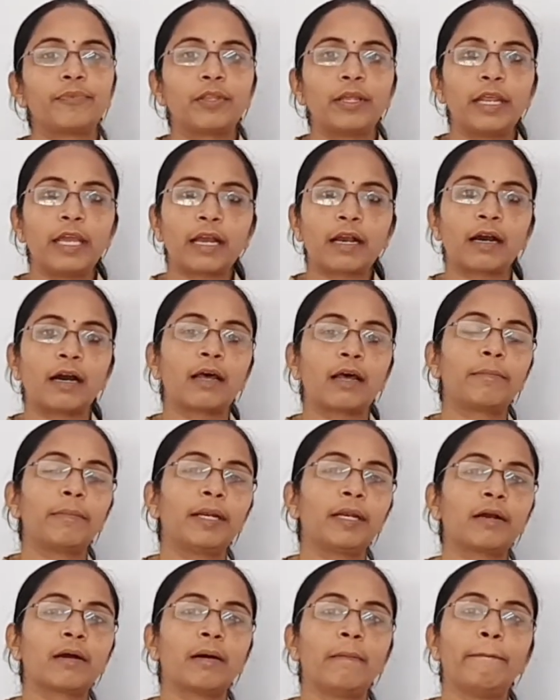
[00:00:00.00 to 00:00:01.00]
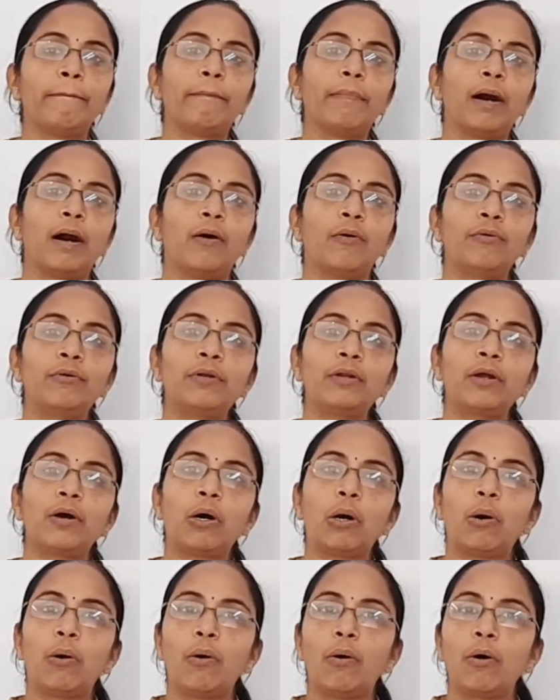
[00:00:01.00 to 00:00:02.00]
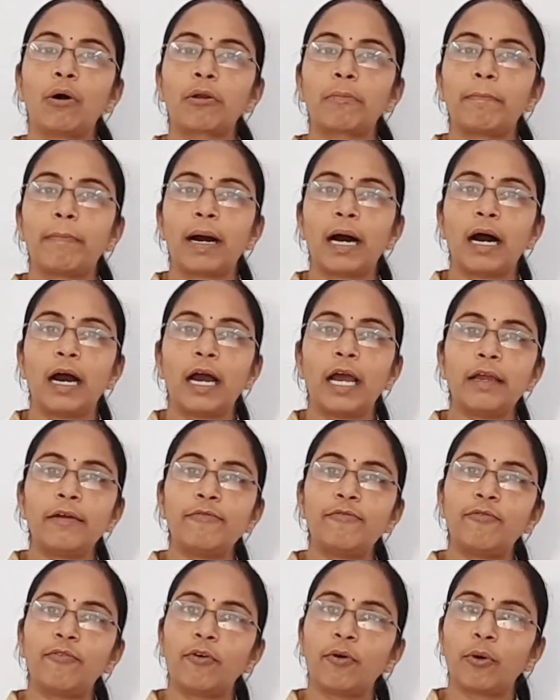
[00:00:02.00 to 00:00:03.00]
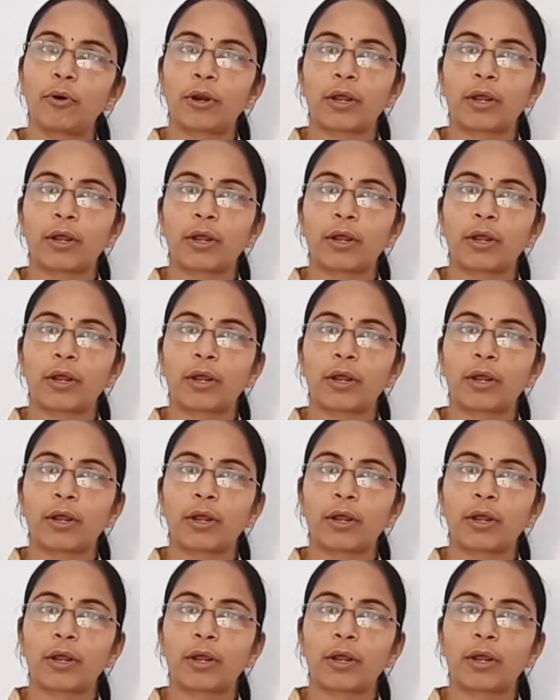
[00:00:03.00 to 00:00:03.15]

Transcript: 3 carbon compound or by 4